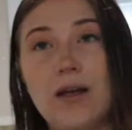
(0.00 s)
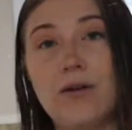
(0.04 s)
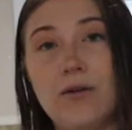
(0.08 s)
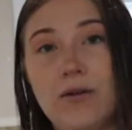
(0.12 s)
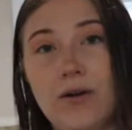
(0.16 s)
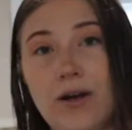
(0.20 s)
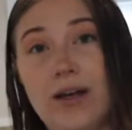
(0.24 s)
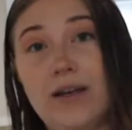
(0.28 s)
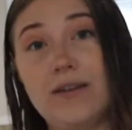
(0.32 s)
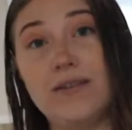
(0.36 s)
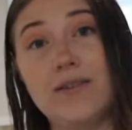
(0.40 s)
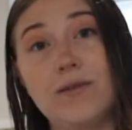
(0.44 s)

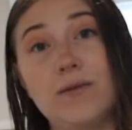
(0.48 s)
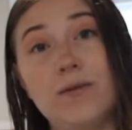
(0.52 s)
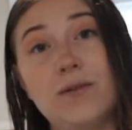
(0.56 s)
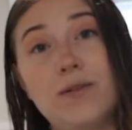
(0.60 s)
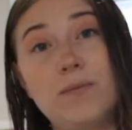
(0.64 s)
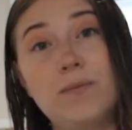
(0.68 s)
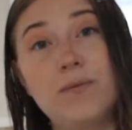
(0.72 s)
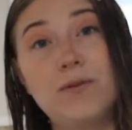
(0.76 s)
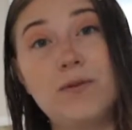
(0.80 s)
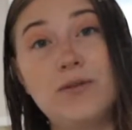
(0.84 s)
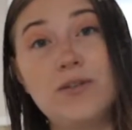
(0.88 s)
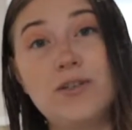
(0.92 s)
Okay, so
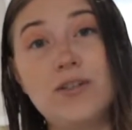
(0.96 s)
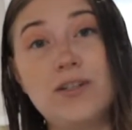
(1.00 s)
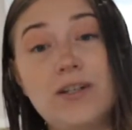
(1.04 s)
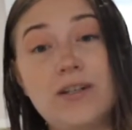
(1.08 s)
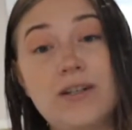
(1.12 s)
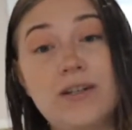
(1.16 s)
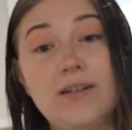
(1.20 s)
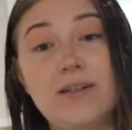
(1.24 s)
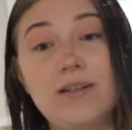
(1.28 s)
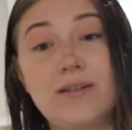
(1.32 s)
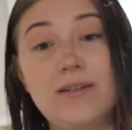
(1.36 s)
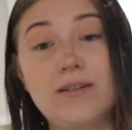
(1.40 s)
Smoosh
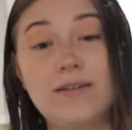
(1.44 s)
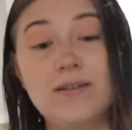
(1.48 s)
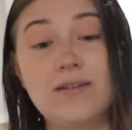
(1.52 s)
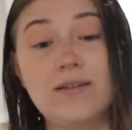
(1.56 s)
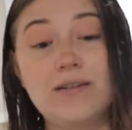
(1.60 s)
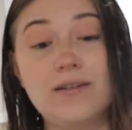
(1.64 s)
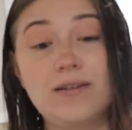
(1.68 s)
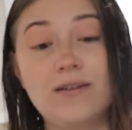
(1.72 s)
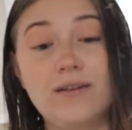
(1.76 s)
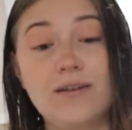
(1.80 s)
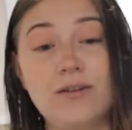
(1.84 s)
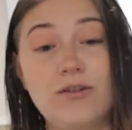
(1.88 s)
is
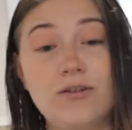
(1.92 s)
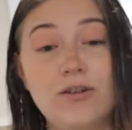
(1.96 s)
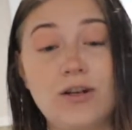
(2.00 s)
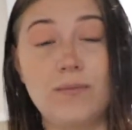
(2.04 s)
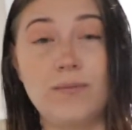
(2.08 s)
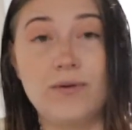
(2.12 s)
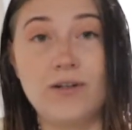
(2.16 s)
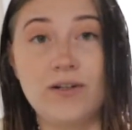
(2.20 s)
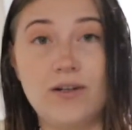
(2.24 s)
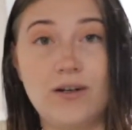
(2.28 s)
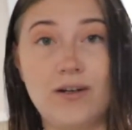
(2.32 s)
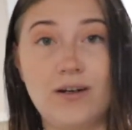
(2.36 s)
a
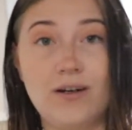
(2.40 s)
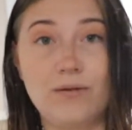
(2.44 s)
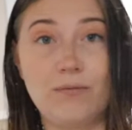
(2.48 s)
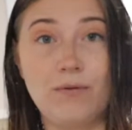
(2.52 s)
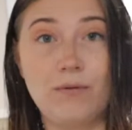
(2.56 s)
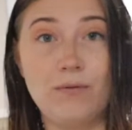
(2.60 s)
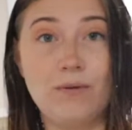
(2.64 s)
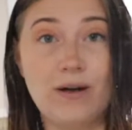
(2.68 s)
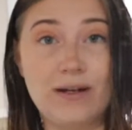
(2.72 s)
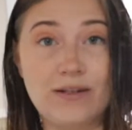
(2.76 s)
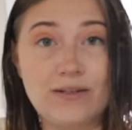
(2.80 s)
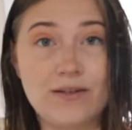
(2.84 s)
trauma dog. We
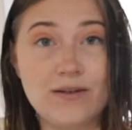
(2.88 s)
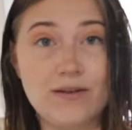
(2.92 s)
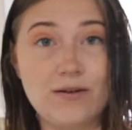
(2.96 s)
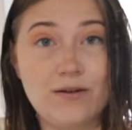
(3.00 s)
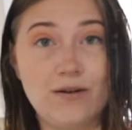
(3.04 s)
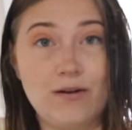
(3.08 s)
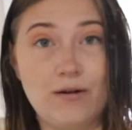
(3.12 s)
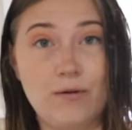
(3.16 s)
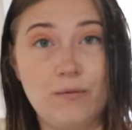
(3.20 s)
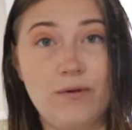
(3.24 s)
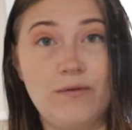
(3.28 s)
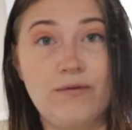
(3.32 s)
rescued
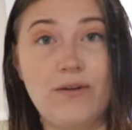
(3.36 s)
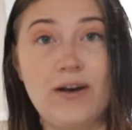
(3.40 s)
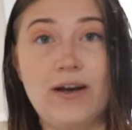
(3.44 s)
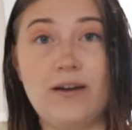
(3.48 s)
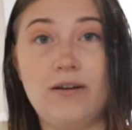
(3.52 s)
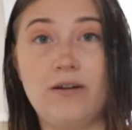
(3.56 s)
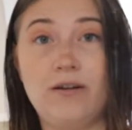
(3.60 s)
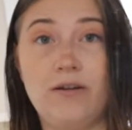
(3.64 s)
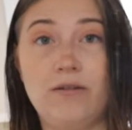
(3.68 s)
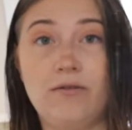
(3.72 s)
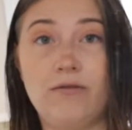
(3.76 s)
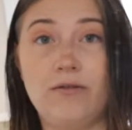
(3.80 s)
her. We've
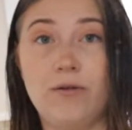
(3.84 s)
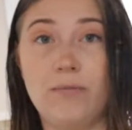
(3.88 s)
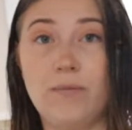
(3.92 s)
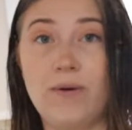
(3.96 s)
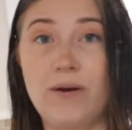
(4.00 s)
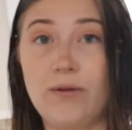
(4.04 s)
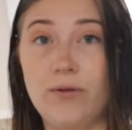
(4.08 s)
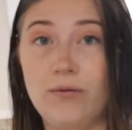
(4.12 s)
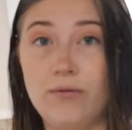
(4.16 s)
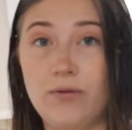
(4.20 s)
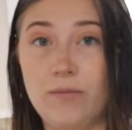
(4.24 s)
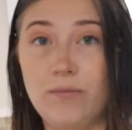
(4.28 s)
had her for
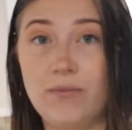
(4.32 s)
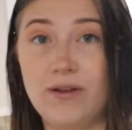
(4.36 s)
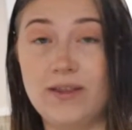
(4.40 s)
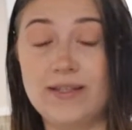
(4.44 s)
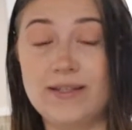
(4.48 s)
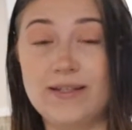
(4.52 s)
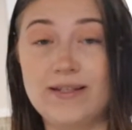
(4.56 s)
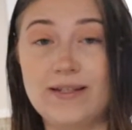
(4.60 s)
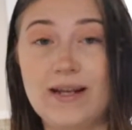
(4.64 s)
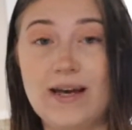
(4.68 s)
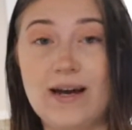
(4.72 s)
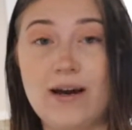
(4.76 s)
about three
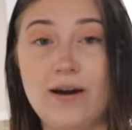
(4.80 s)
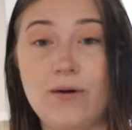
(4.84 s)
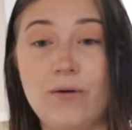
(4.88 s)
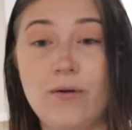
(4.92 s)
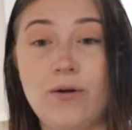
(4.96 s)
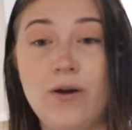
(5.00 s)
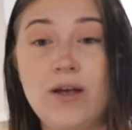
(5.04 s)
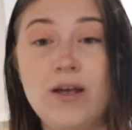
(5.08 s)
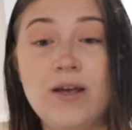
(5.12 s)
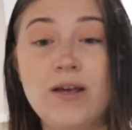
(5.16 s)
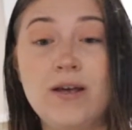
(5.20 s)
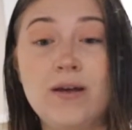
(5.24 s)
months
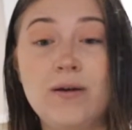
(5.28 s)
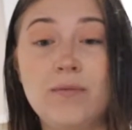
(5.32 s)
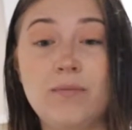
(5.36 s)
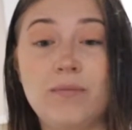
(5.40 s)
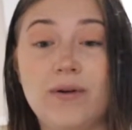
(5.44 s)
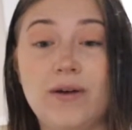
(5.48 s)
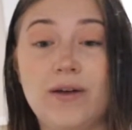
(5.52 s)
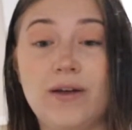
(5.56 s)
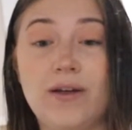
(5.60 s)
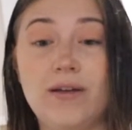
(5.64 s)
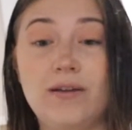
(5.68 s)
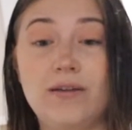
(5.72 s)
now,
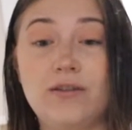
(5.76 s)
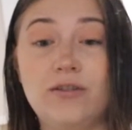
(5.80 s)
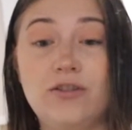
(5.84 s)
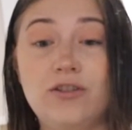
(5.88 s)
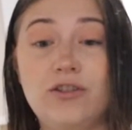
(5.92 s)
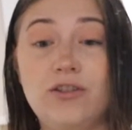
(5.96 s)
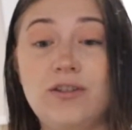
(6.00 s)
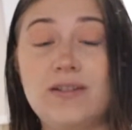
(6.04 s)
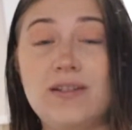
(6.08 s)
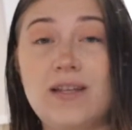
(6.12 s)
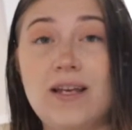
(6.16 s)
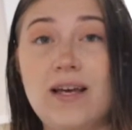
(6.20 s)
but
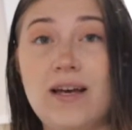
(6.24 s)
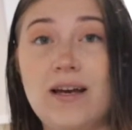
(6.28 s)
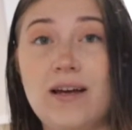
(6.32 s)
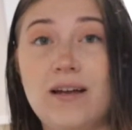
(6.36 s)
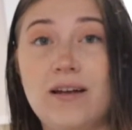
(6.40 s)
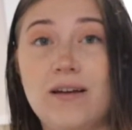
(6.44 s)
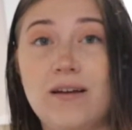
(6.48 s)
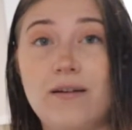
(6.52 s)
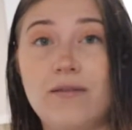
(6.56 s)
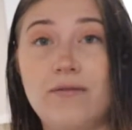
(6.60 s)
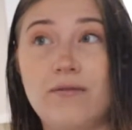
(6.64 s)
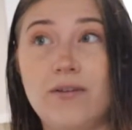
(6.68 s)
she's
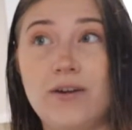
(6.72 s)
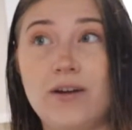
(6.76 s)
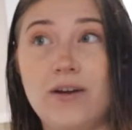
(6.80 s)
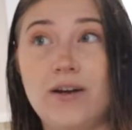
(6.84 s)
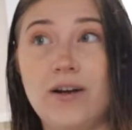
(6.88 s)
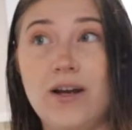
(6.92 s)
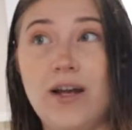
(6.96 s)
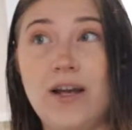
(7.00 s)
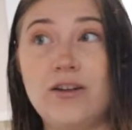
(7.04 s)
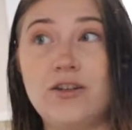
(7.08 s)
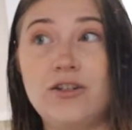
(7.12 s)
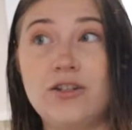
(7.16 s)
had a
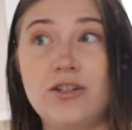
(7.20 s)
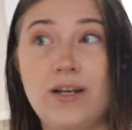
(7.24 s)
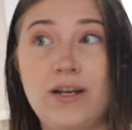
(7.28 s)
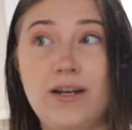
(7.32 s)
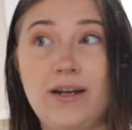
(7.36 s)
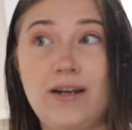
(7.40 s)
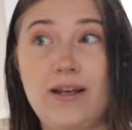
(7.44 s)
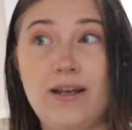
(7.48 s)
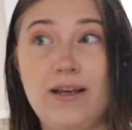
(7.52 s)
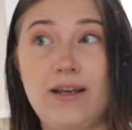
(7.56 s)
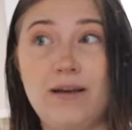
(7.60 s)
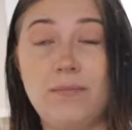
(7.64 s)
very
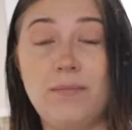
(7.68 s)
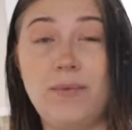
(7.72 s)
shady